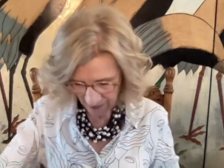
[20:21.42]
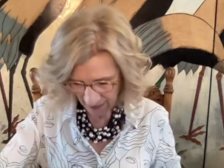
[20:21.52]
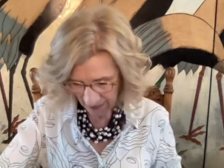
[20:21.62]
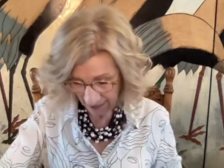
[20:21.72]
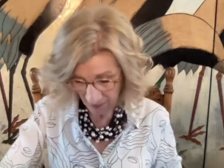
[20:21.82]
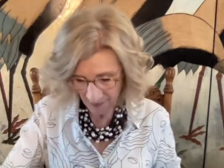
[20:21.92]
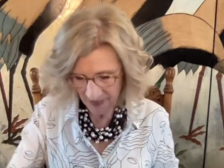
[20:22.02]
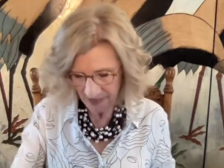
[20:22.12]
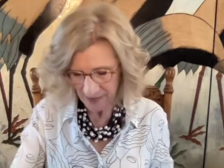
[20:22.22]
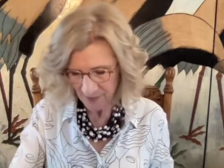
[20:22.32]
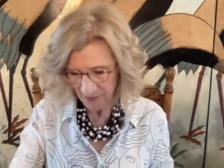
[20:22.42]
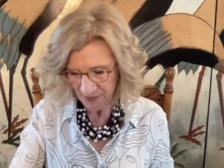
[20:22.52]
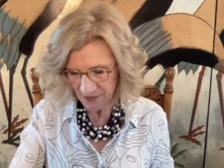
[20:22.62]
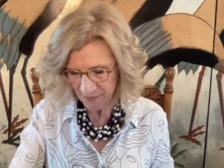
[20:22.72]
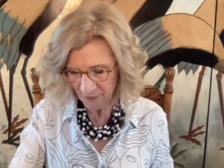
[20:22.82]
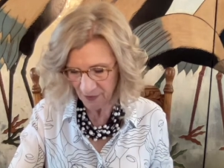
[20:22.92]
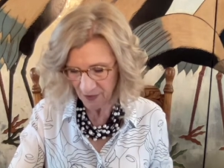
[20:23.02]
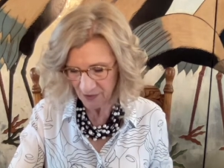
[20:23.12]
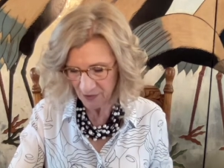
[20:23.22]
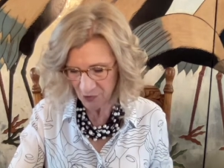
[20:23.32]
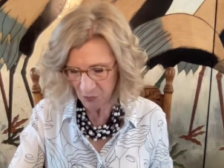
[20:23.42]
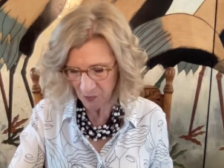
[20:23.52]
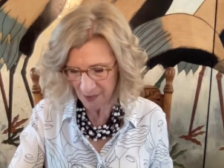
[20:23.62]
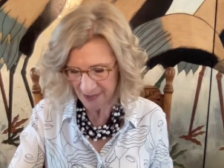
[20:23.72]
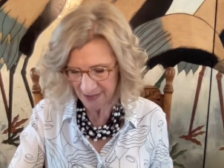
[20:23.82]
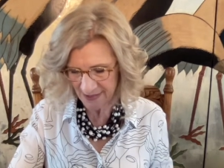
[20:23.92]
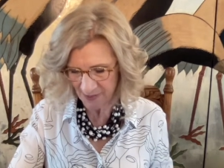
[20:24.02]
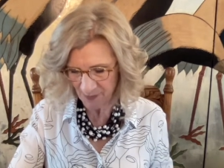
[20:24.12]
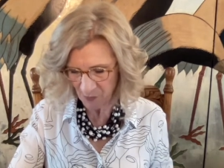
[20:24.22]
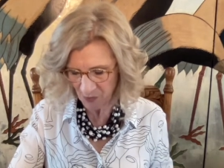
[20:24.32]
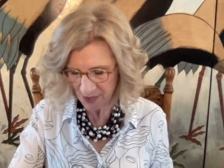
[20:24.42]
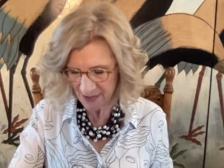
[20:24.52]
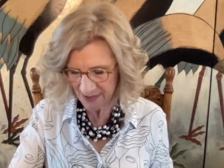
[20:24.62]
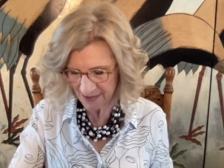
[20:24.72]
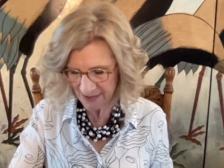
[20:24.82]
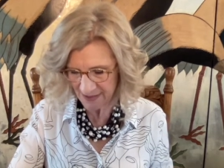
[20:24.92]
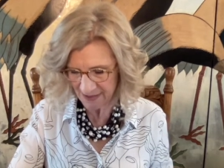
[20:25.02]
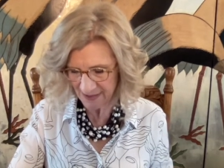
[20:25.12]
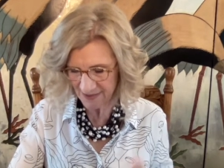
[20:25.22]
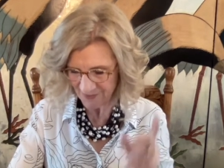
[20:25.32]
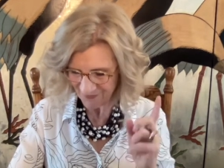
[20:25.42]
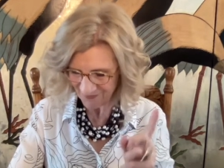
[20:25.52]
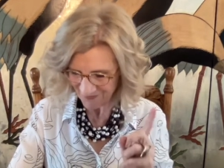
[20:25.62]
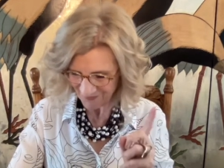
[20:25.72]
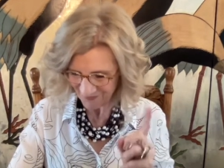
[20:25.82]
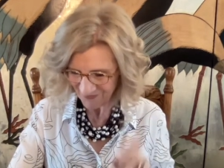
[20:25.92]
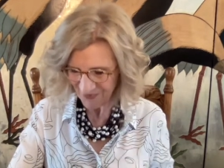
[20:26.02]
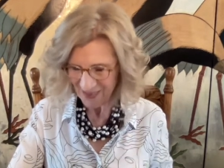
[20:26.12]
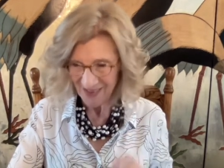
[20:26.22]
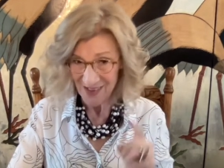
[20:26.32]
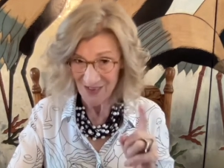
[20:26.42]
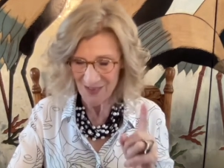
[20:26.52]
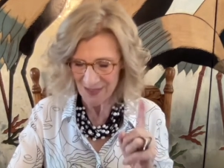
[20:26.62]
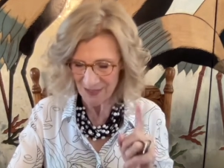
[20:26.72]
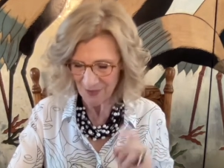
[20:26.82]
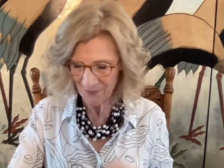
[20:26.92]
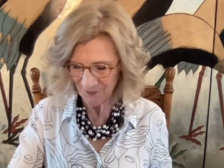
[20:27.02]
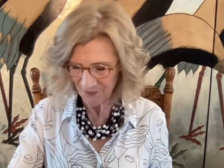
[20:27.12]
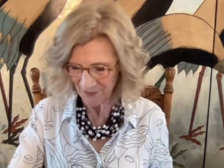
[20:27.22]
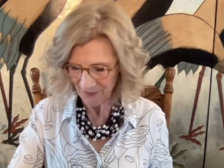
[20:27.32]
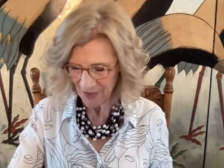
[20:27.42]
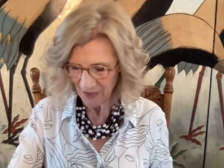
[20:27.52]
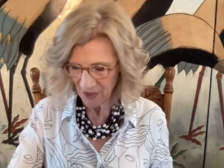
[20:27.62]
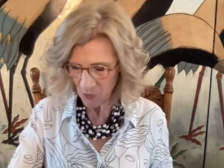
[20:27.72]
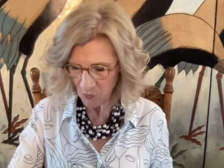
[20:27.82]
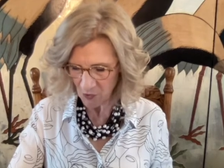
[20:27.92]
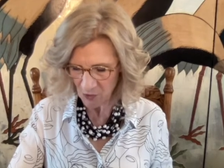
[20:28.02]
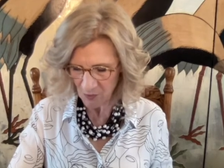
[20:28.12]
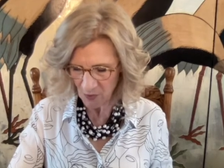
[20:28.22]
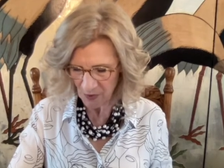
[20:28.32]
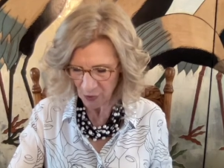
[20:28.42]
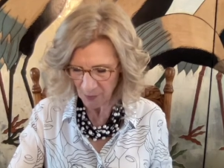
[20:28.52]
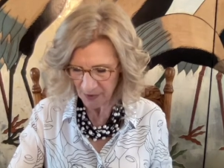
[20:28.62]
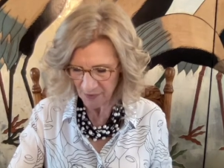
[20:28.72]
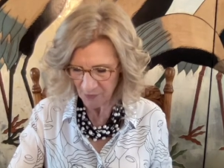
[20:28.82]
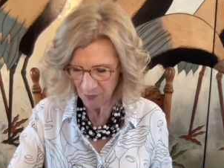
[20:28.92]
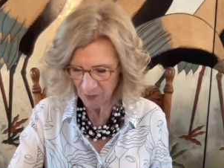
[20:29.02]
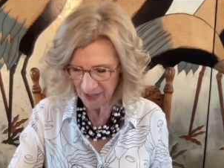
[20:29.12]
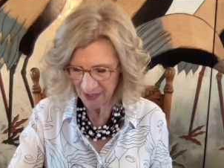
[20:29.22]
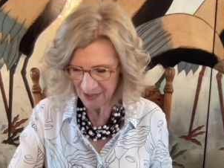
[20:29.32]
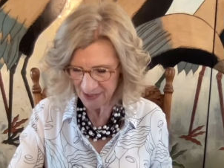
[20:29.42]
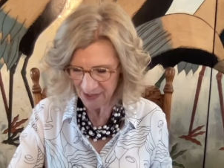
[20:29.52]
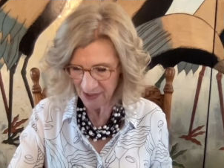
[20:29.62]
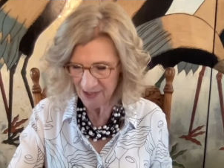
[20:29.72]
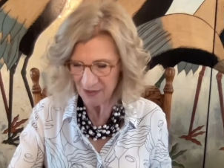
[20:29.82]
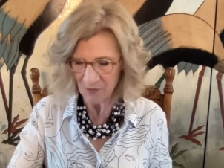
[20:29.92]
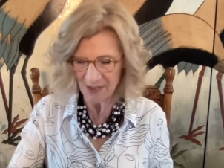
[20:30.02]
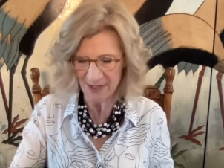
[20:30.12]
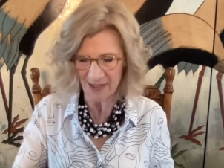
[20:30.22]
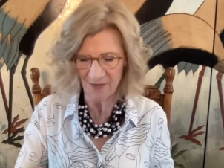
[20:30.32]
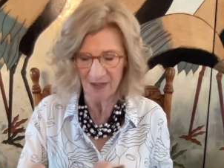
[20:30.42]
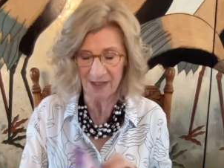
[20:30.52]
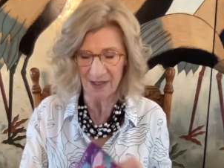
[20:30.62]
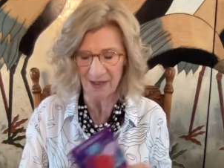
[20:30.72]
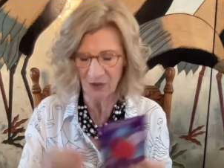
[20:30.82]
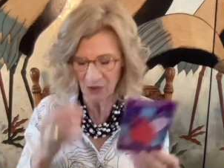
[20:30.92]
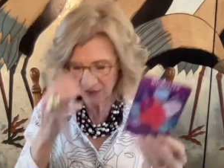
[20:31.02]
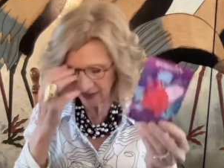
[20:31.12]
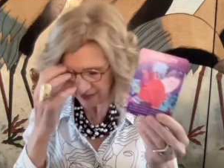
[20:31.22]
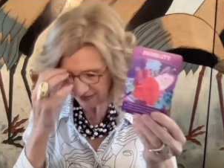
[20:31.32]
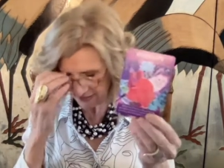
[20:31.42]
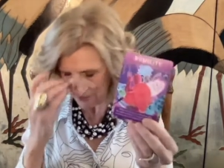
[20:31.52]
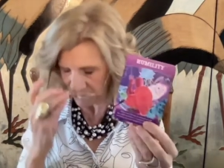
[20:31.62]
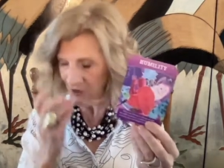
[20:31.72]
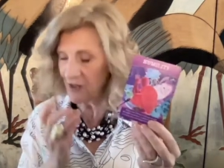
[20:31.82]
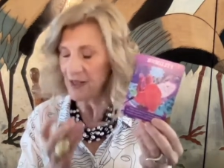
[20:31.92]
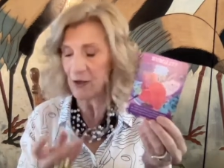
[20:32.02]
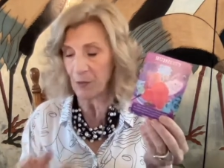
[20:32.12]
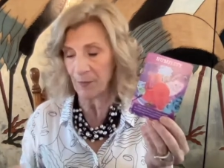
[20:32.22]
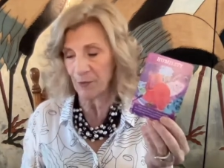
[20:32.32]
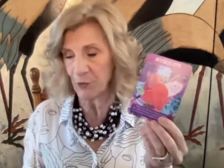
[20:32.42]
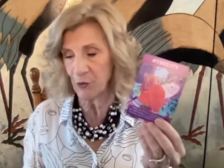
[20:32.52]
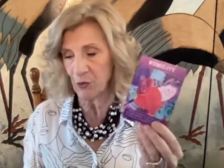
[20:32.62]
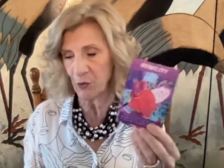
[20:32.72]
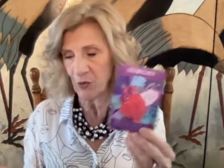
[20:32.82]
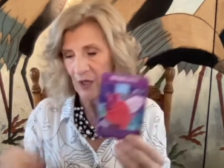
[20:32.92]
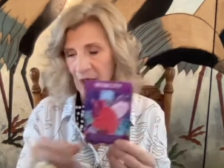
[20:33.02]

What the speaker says: Allow me, Divine, to always accept the right assistance. You see, I welcome your help in every way and delight in receiving it. And you're going to get that divine help through your